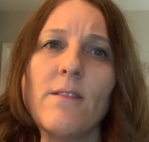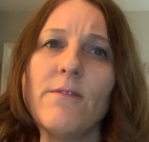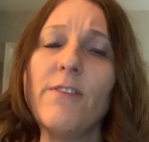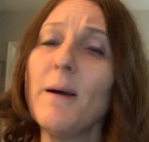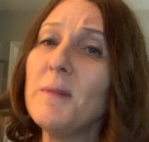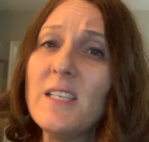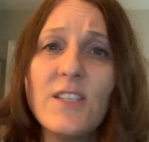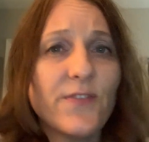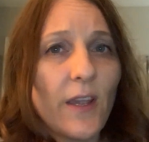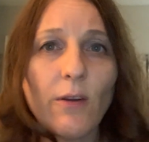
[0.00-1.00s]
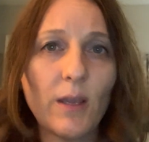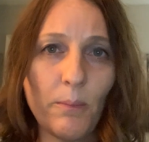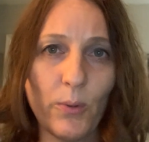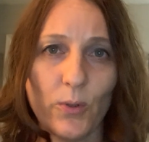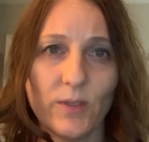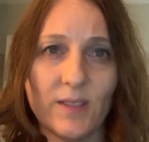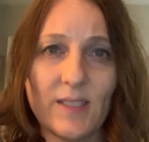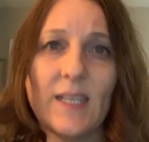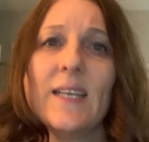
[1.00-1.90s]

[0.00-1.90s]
Family is very important.